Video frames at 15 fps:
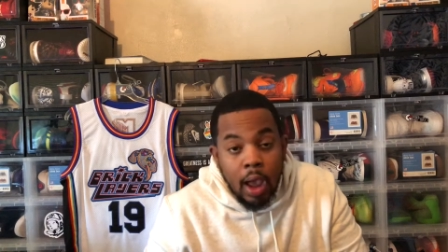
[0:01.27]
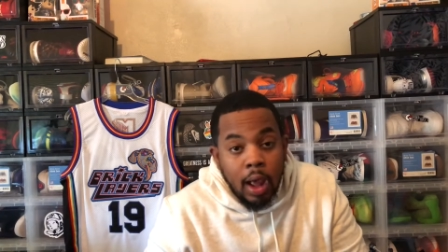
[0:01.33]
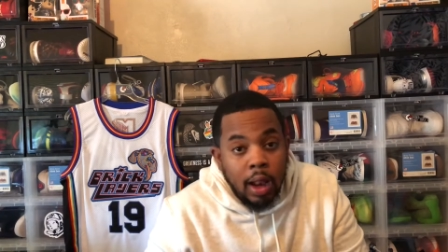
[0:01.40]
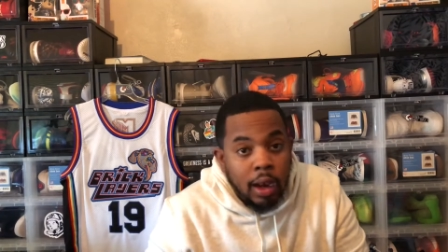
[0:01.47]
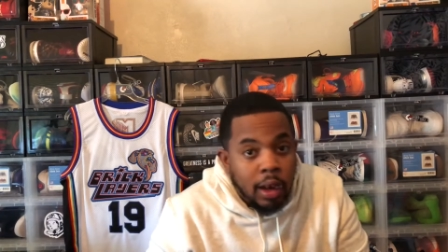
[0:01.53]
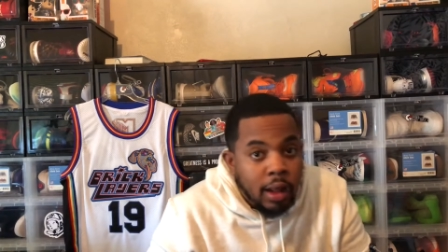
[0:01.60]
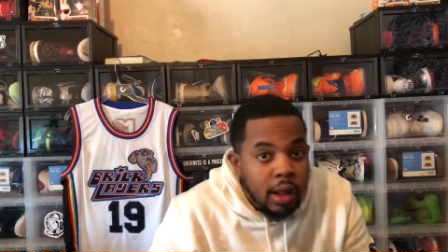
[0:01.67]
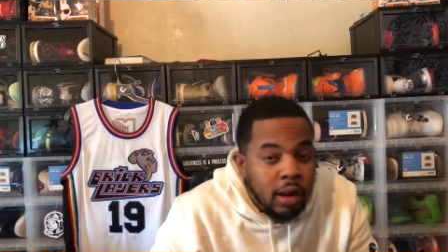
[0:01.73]

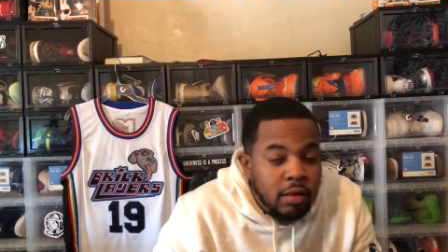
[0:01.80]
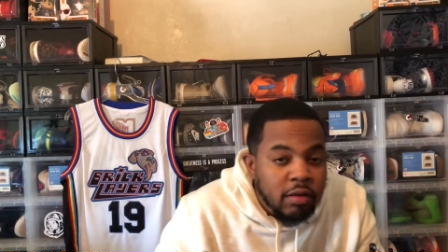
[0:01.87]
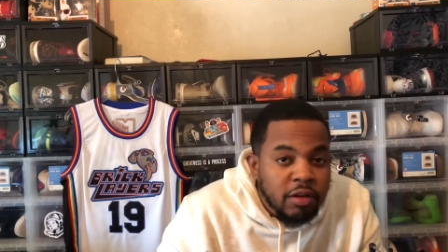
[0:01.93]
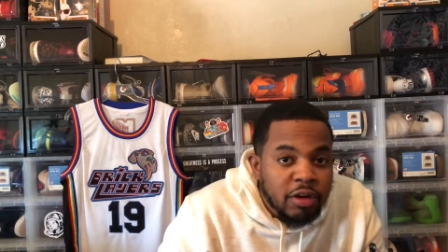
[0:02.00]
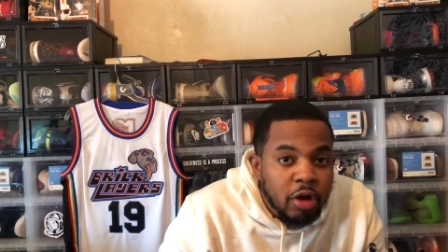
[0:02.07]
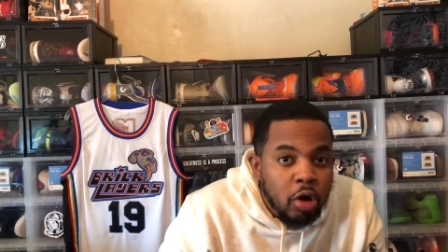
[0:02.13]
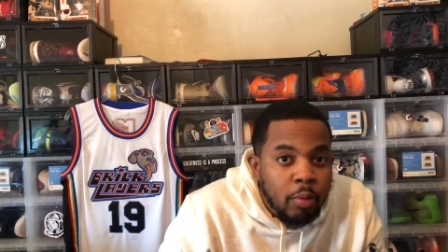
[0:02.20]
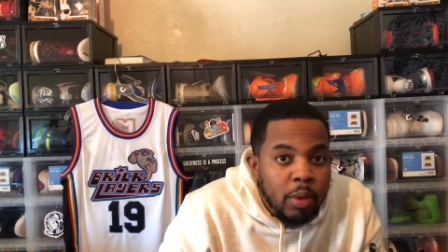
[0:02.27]
Ladies and
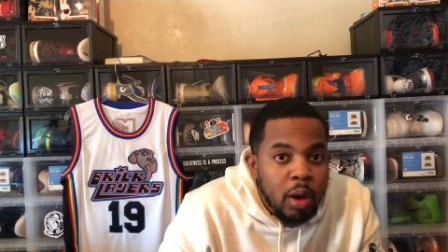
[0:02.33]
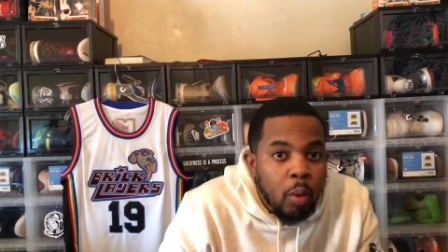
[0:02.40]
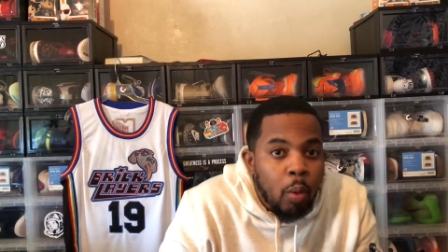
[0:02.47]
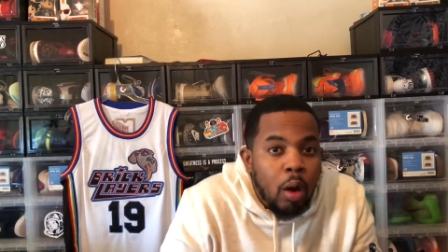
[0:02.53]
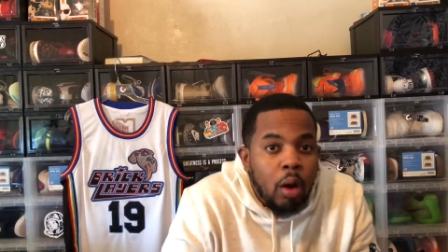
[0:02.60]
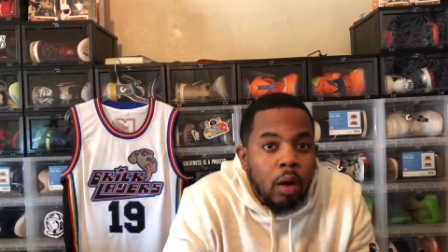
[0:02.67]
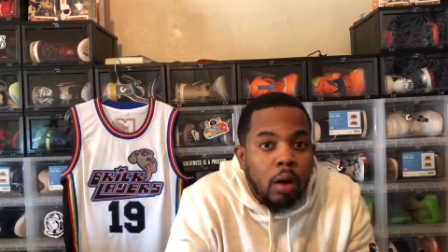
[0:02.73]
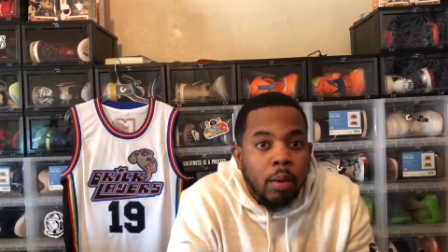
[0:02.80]
gentlemen,
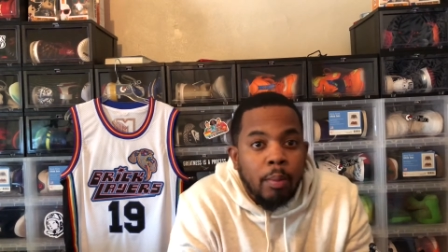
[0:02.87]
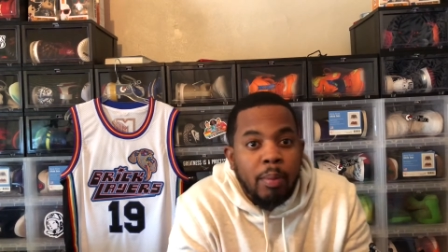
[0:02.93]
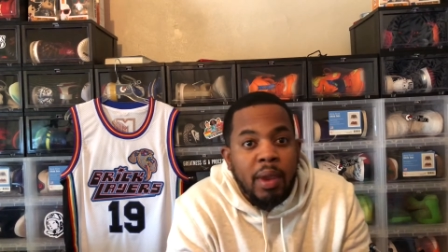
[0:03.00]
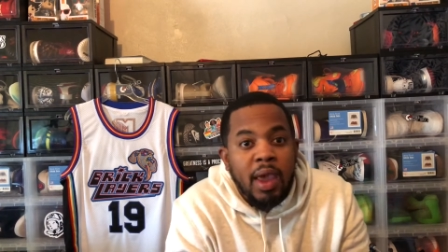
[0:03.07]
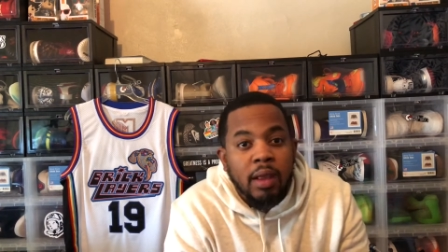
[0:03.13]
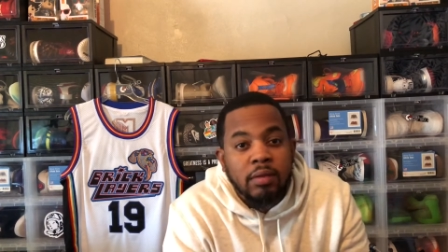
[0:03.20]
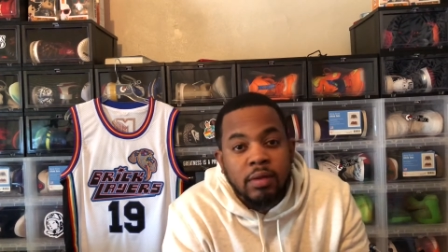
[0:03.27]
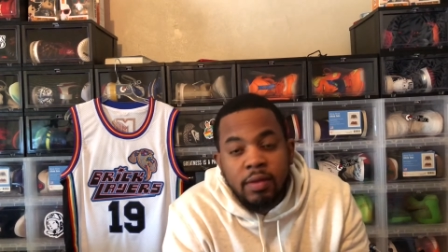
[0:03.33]
welcome
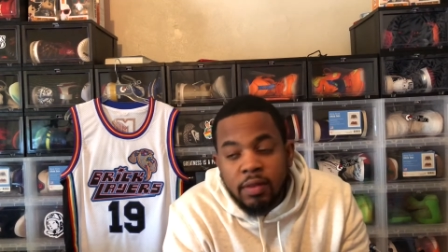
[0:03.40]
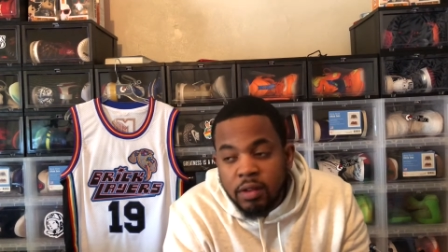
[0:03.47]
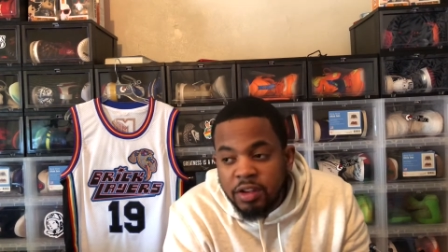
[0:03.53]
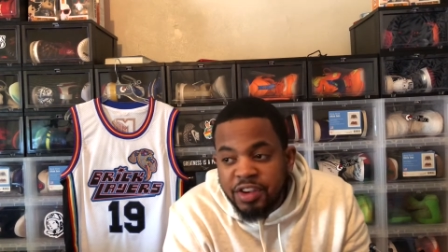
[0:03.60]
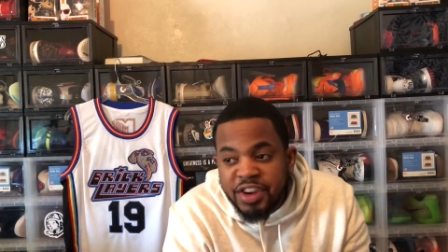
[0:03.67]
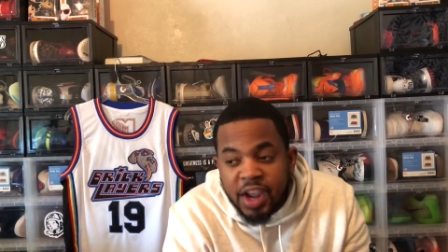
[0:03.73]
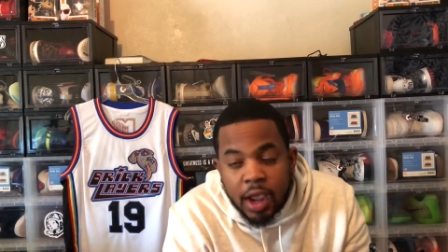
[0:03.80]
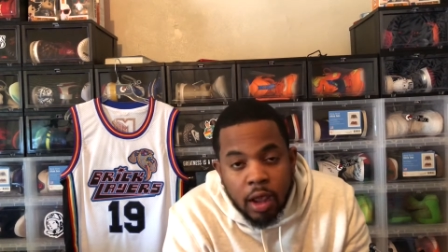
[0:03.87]
back to the
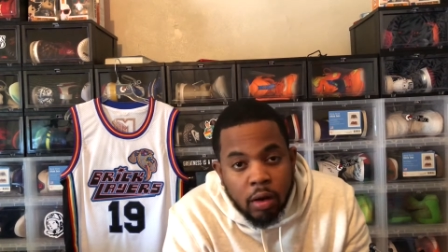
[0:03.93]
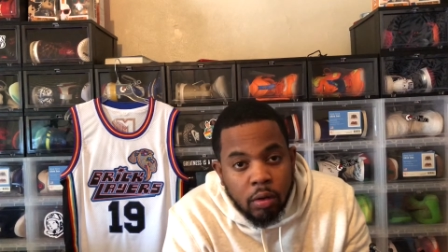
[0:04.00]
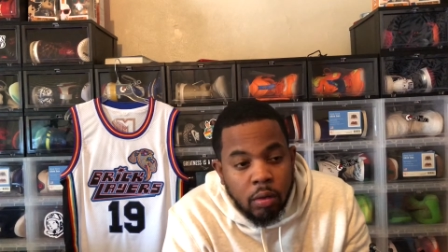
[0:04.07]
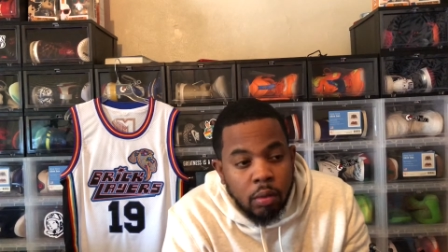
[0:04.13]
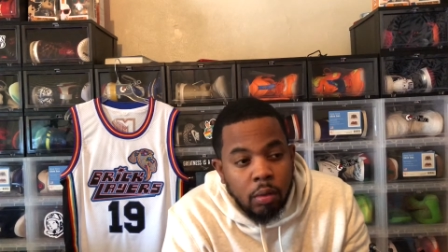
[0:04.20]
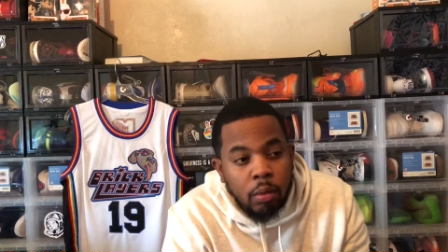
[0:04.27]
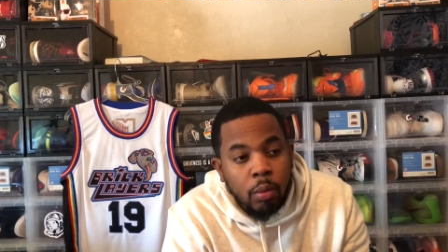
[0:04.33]
channel.